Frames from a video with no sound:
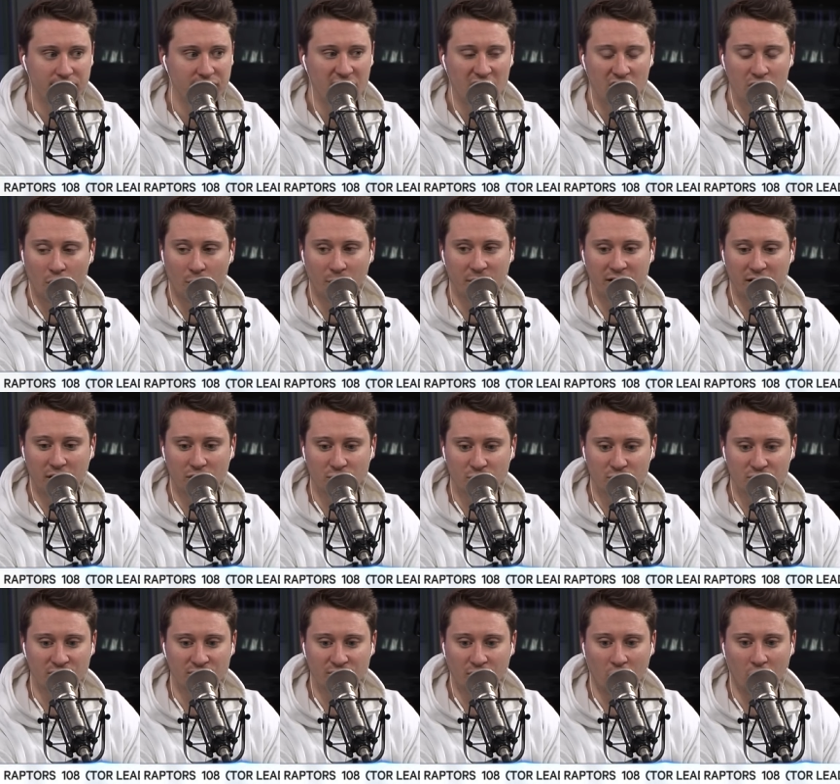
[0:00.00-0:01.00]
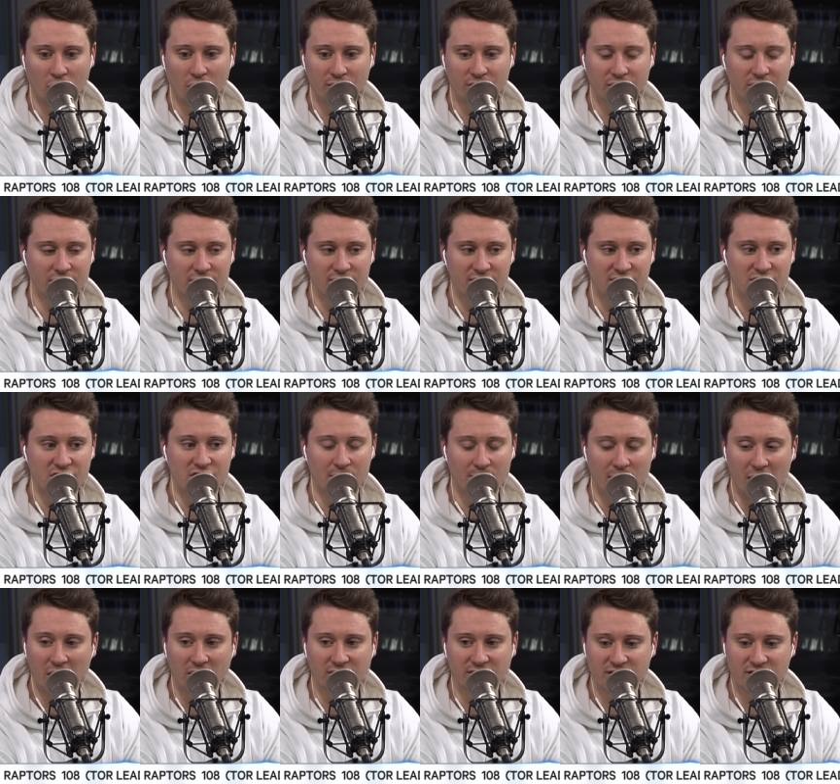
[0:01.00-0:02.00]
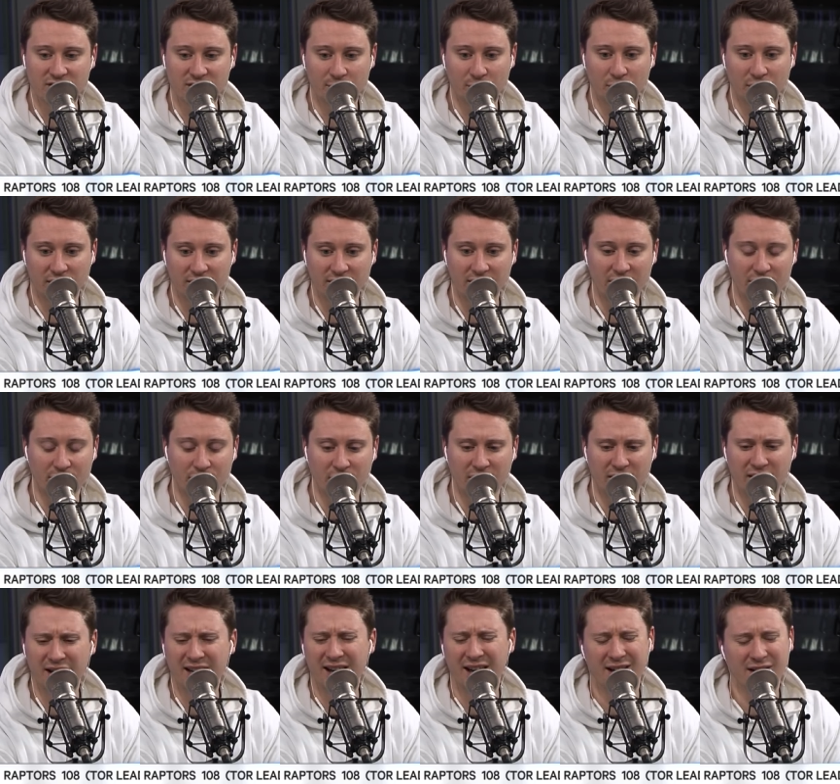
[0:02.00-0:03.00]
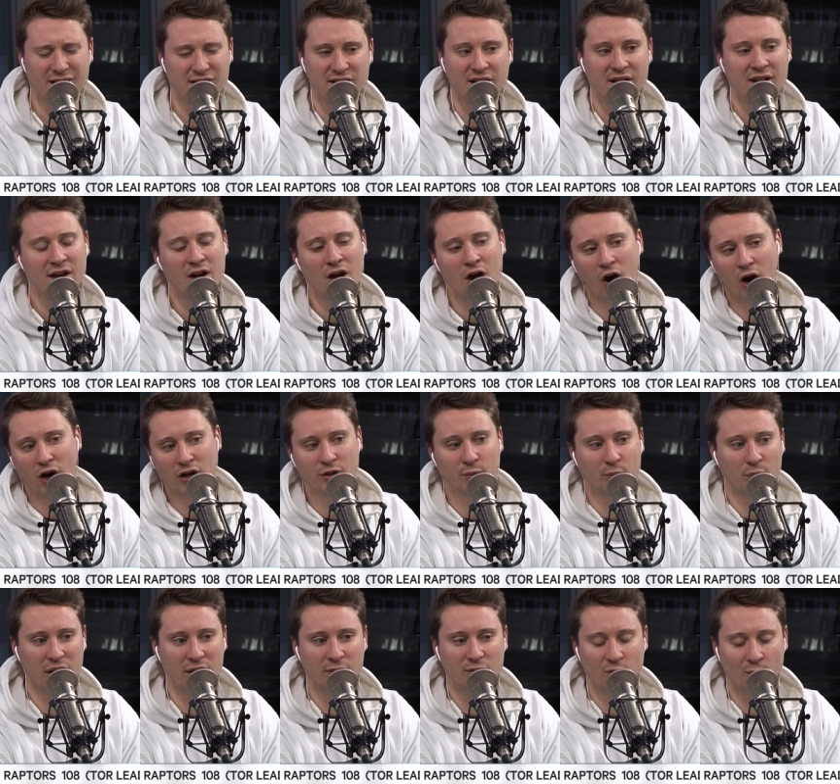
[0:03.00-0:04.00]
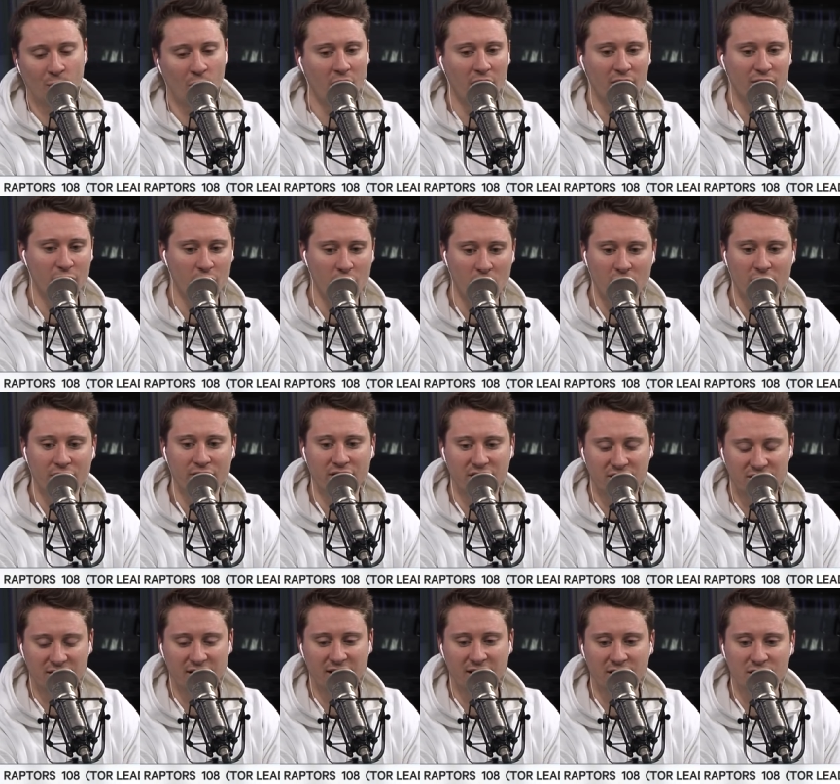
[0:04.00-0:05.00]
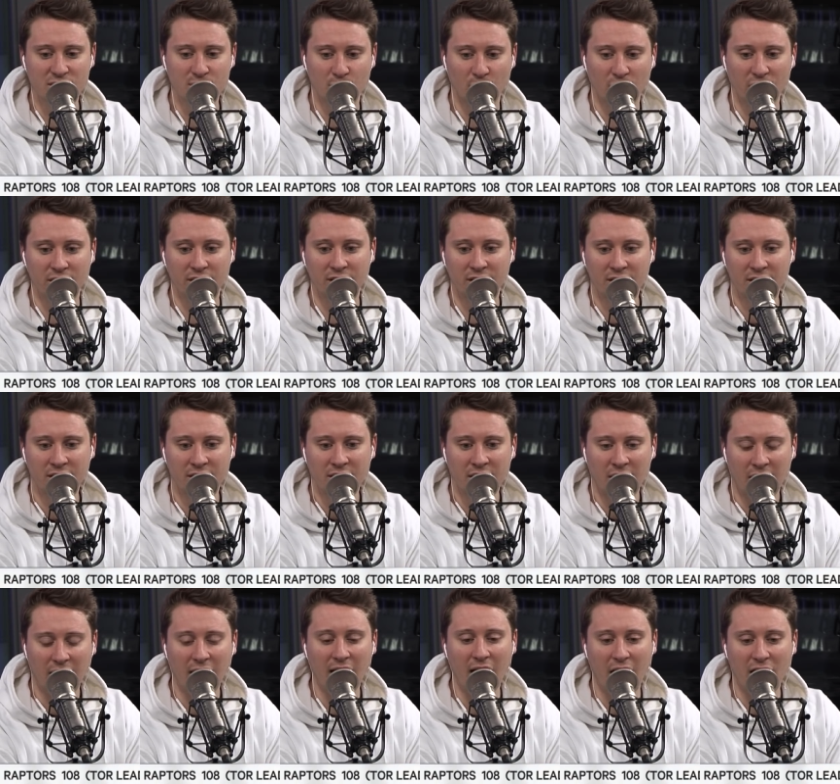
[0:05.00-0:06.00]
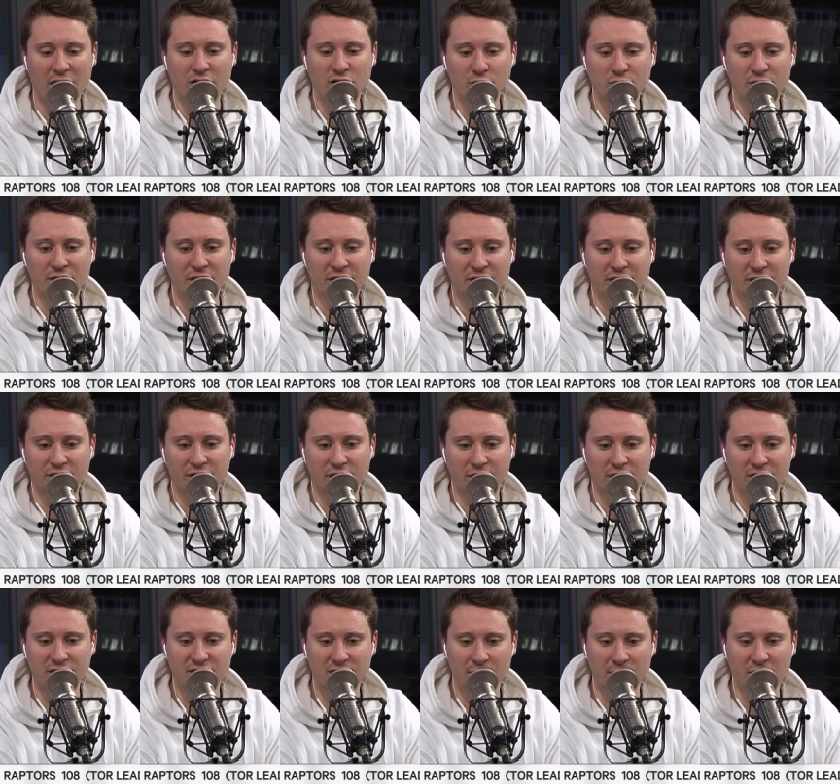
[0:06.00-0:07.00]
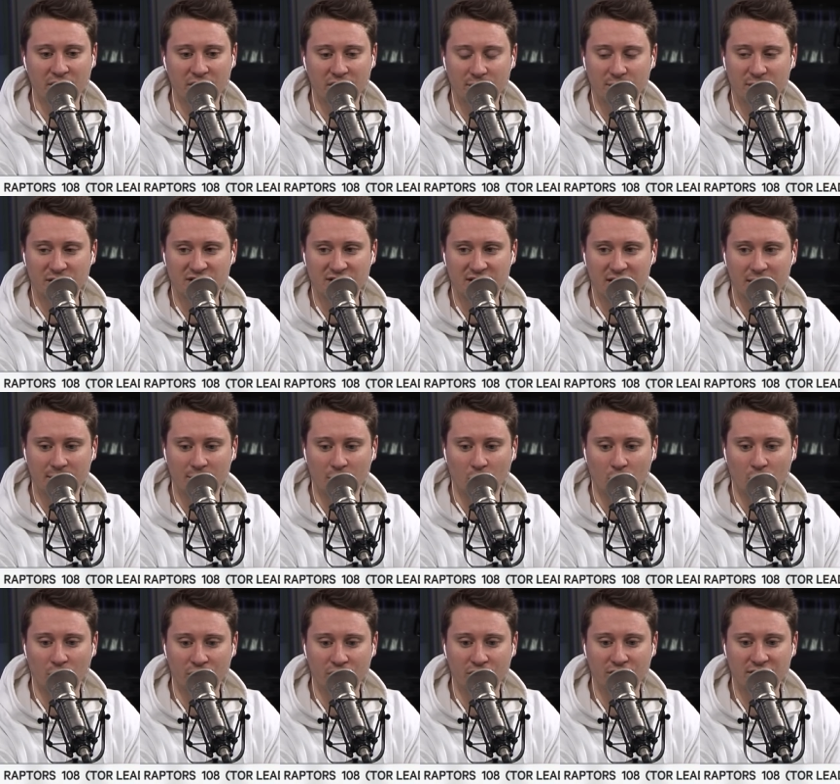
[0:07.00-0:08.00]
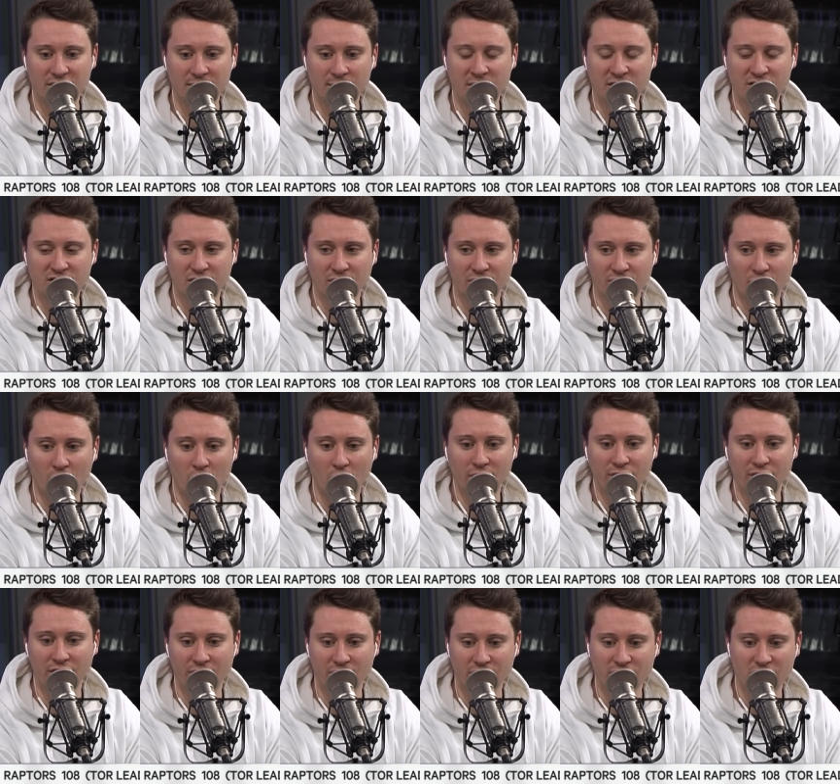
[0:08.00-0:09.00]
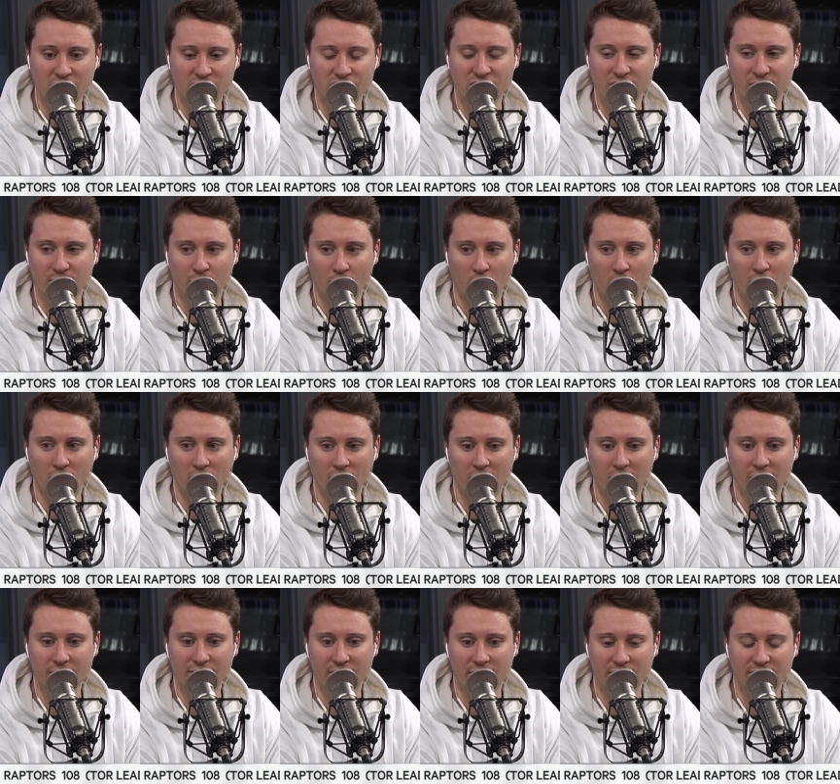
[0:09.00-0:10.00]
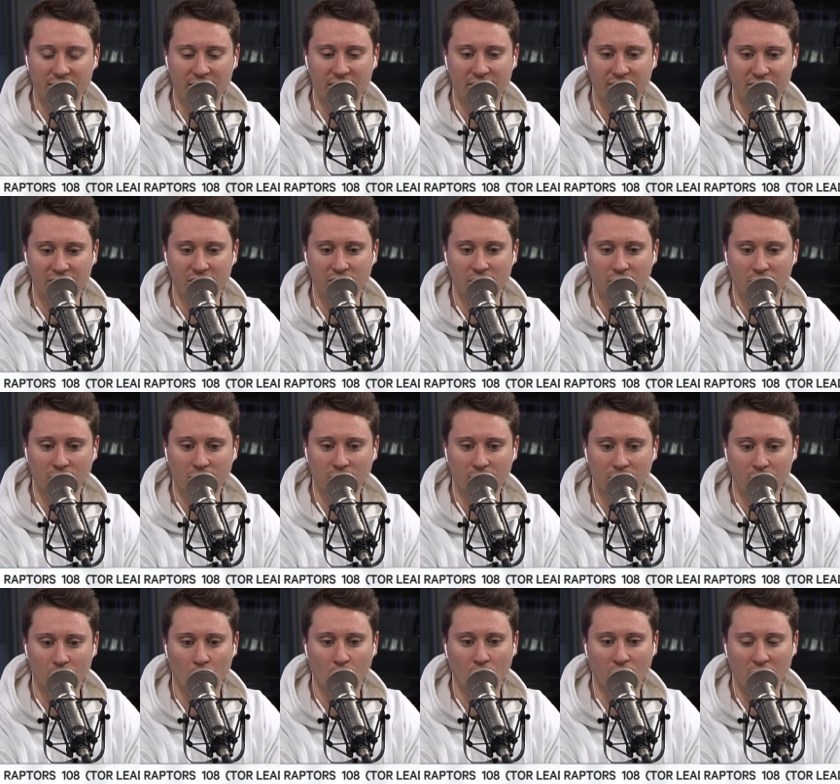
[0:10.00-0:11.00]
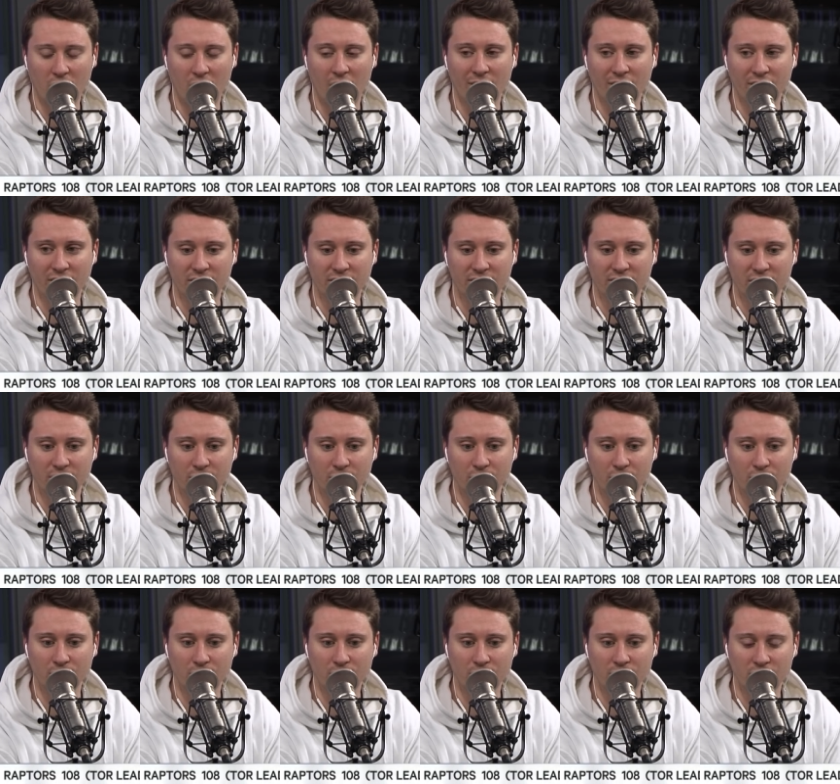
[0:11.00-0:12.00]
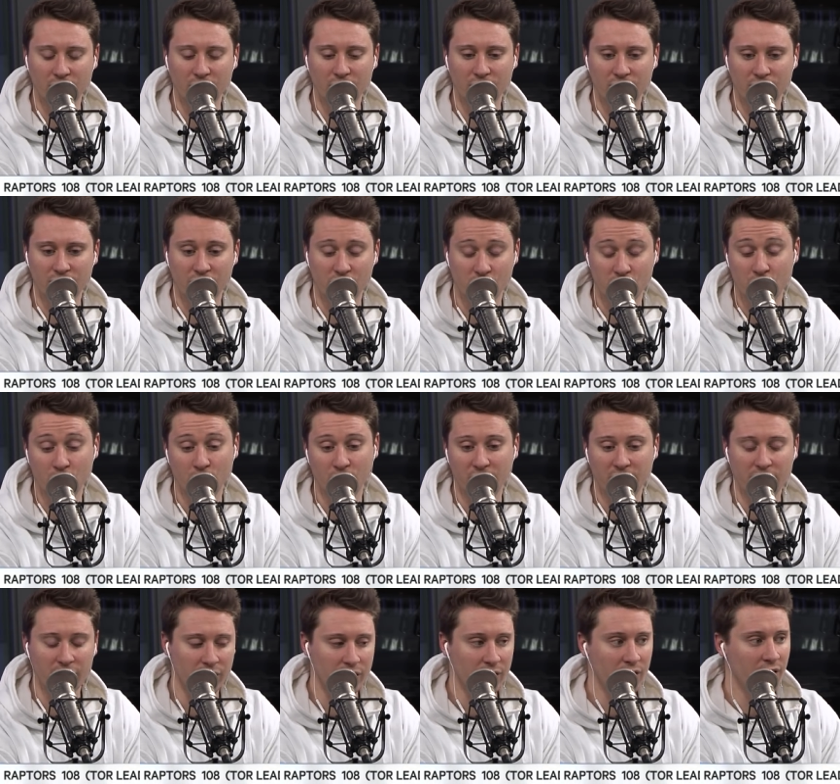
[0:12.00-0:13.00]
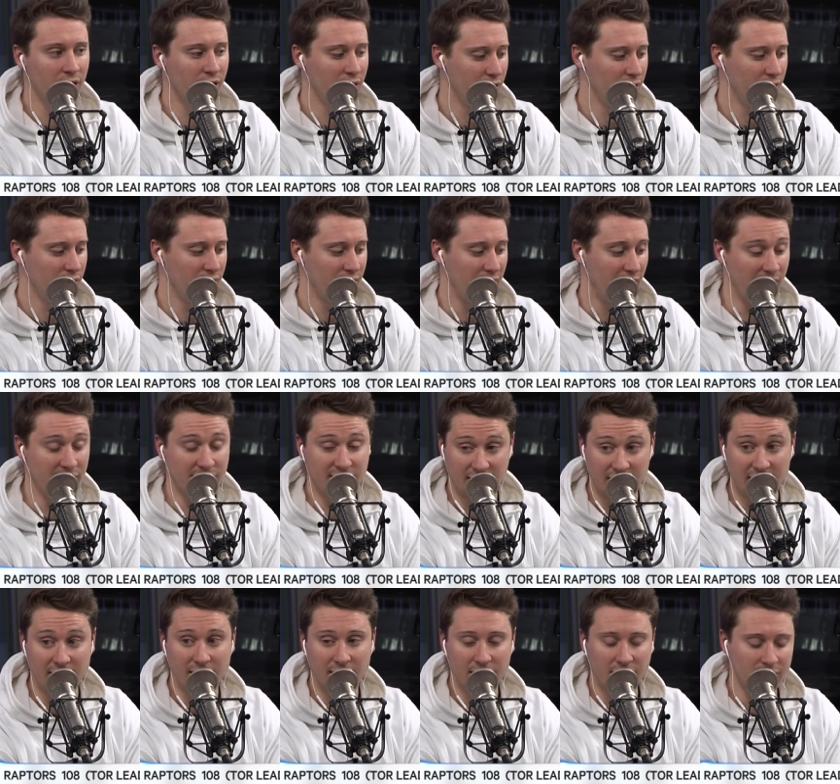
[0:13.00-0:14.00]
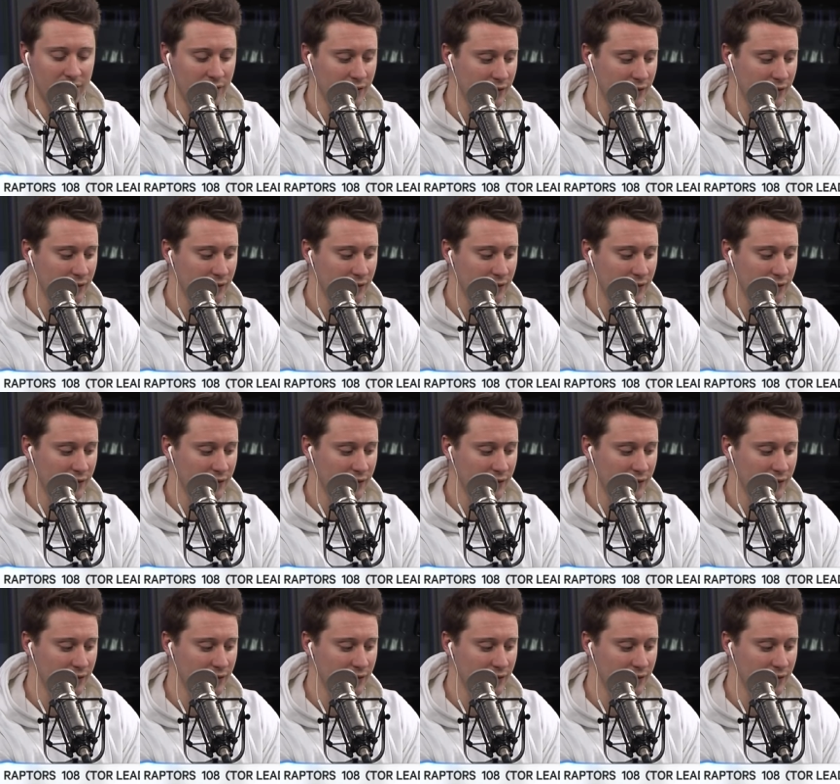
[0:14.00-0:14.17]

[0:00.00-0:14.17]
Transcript: Nobody else was involved, and CJ Miles ends up breaking that three. And again, hard to blame DeMar for all of these things, but I, I do think that there is something to be said about when your teammates are involved and they're touching the ball a lot that they feel more confident to to to shoot it and to hit it.